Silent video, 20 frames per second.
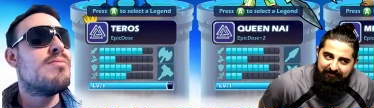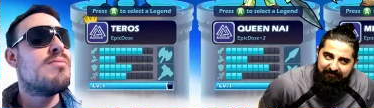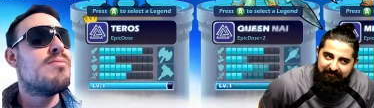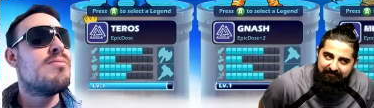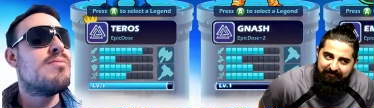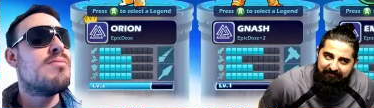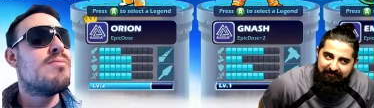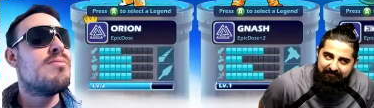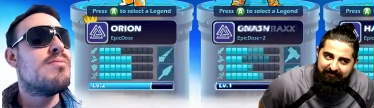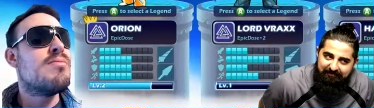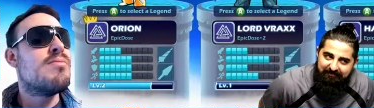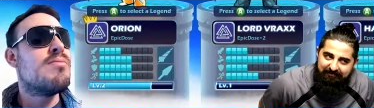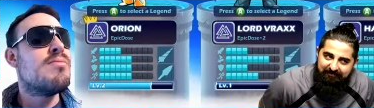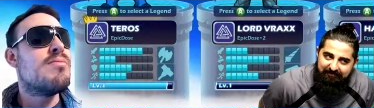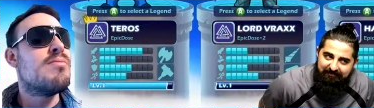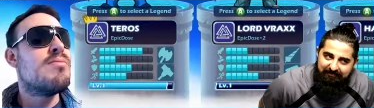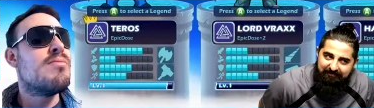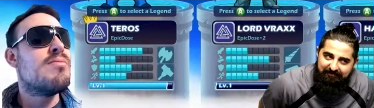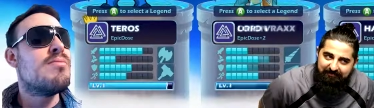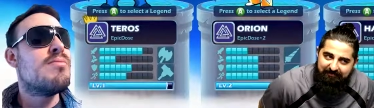
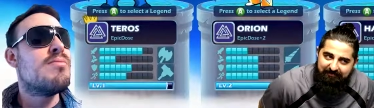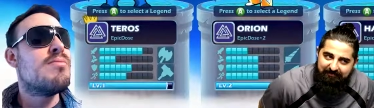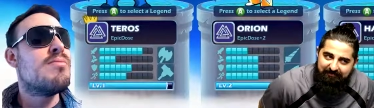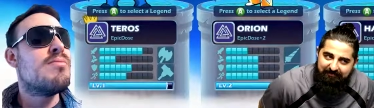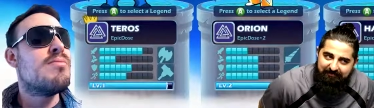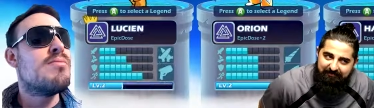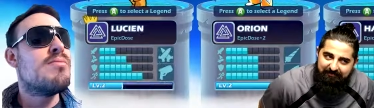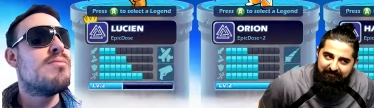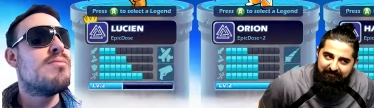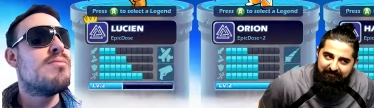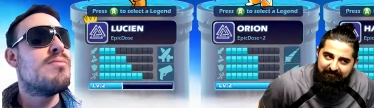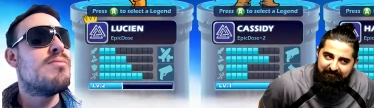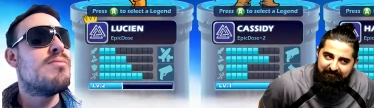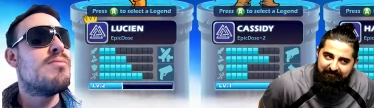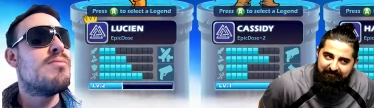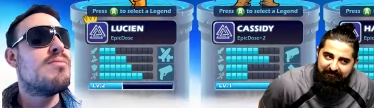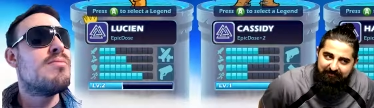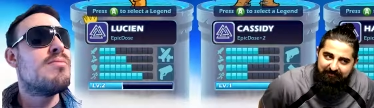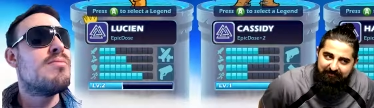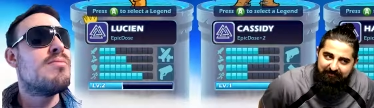
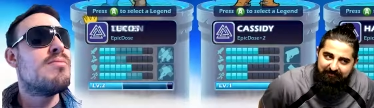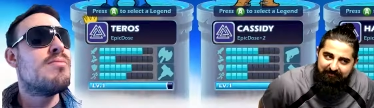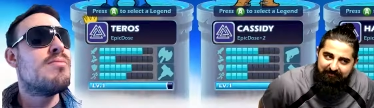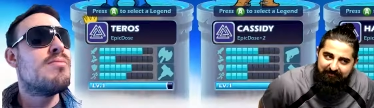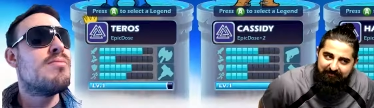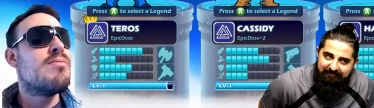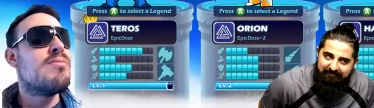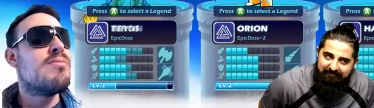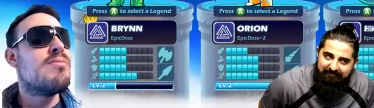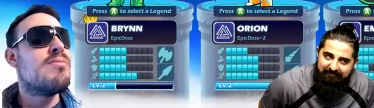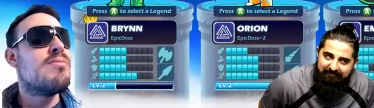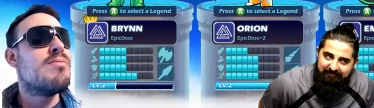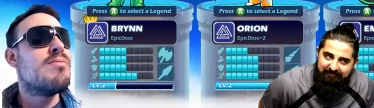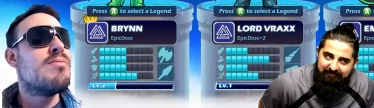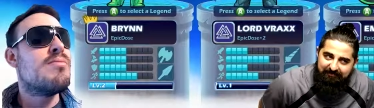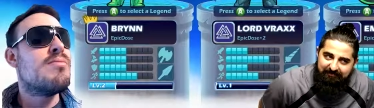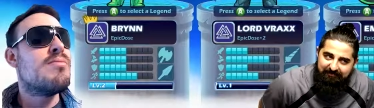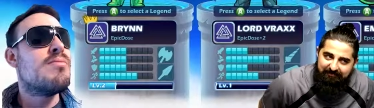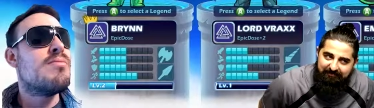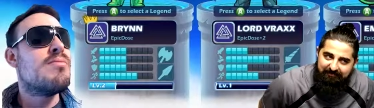
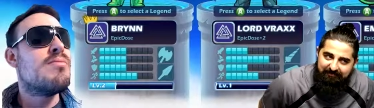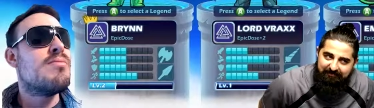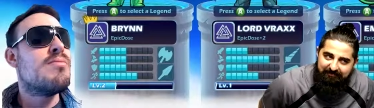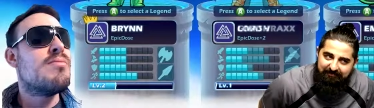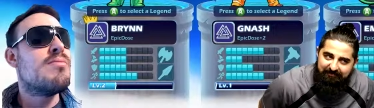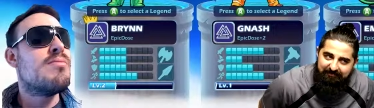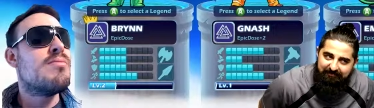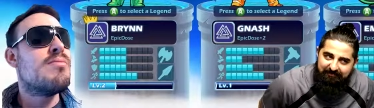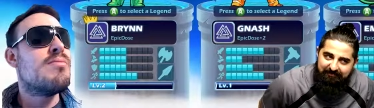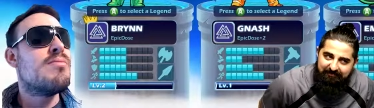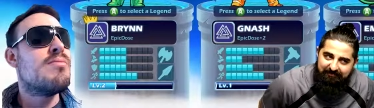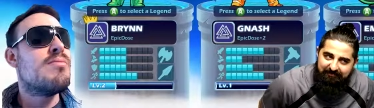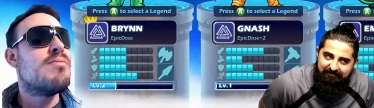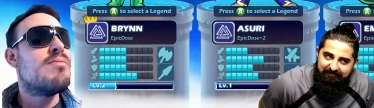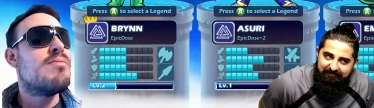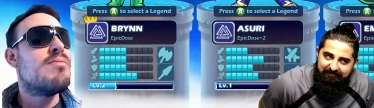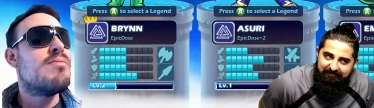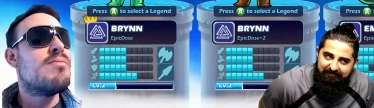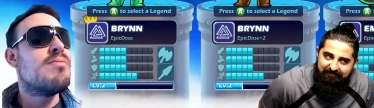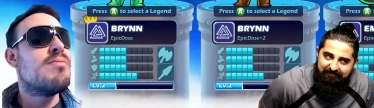
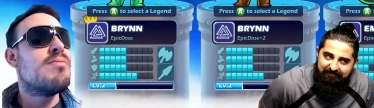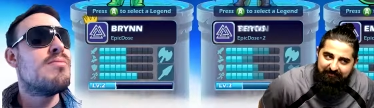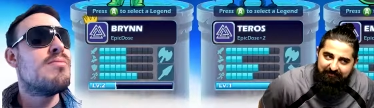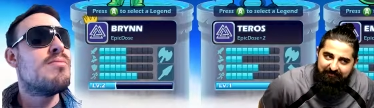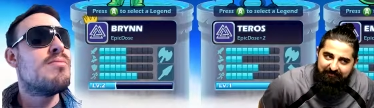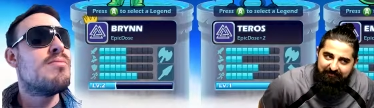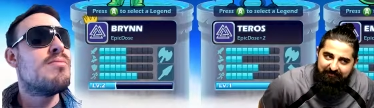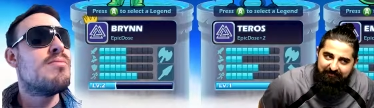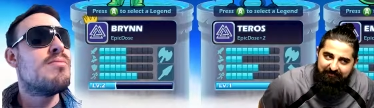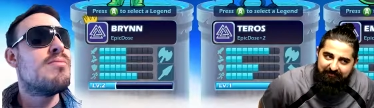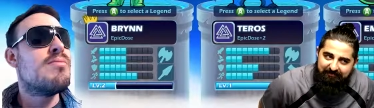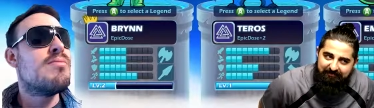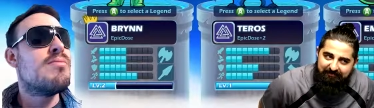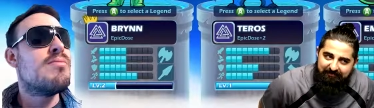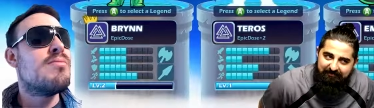Nobody speaks.